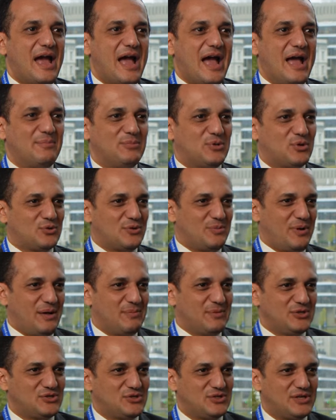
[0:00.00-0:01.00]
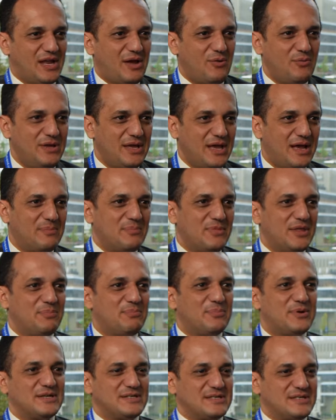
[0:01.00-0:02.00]
I'm Doctor Mohamed Elsayed. I'm the
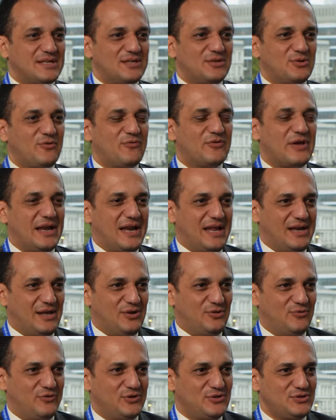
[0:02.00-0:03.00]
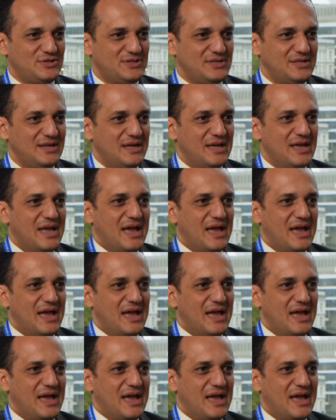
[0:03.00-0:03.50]
president of Galala University,